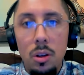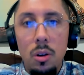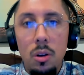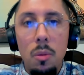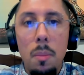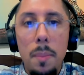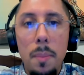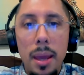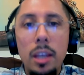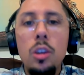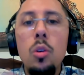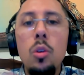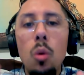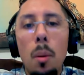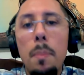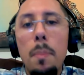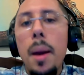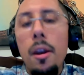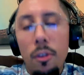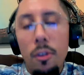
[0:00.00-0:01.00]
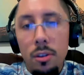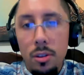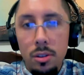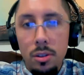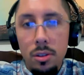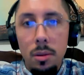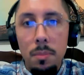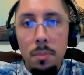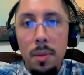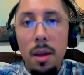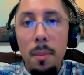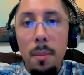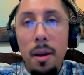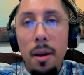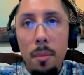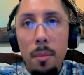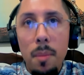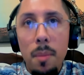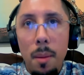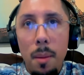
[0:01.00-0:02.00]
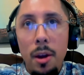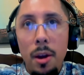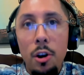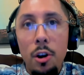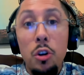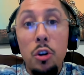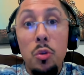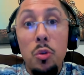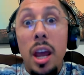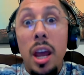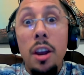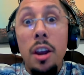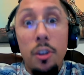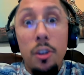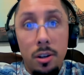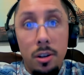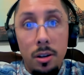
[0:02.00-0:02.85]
make you a better creator,